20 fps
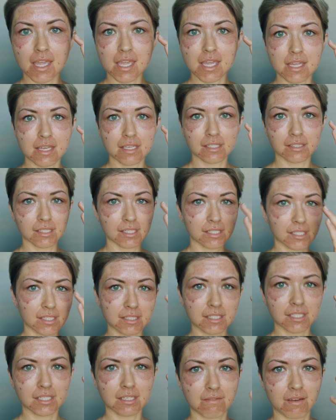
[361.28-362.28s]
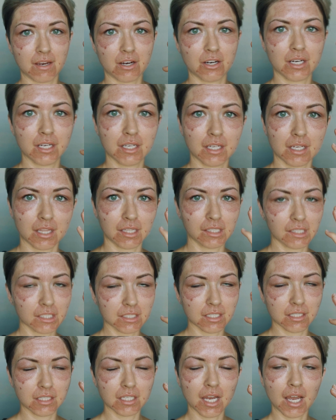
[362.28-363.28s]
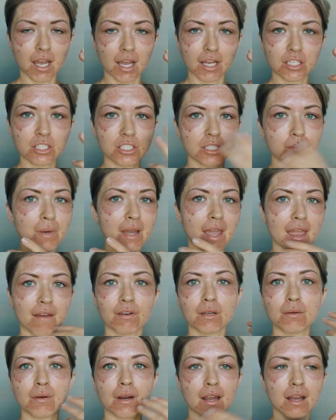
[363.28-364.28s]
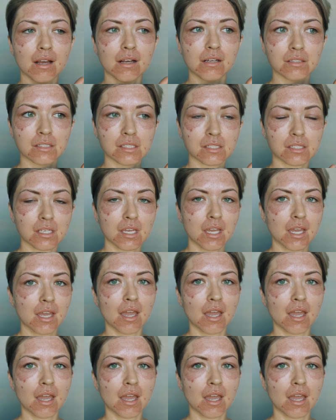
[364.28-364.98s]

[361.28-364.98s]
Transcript: it is a sensitive area like to touch, but everywhere else